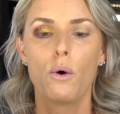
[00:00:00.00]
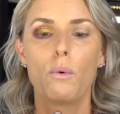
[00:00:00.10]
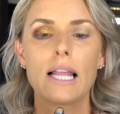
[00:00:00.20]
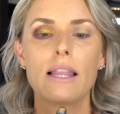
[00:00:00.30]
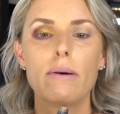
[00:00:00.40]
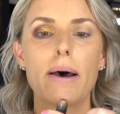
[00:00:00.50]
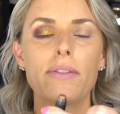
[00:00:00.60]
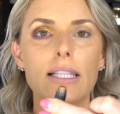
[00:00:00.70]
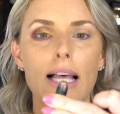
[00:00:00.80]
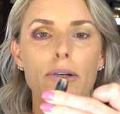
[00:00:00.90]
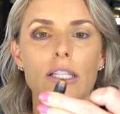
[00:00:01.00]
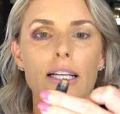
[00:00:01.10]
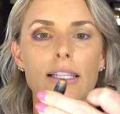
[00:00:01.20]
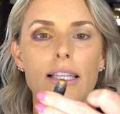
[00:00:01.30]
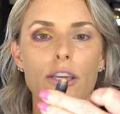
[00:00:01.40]
What I love about this glamour
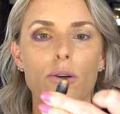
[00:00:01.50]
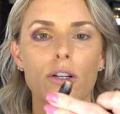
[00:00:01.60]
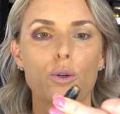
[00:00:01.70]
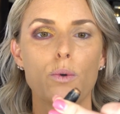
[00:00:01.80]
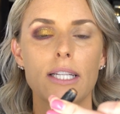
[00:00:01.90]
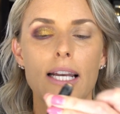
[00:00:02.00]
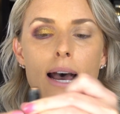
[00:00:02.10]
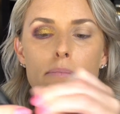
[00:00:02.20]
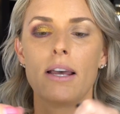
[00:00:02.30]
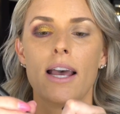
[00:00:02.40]
stick is that you can twist it up,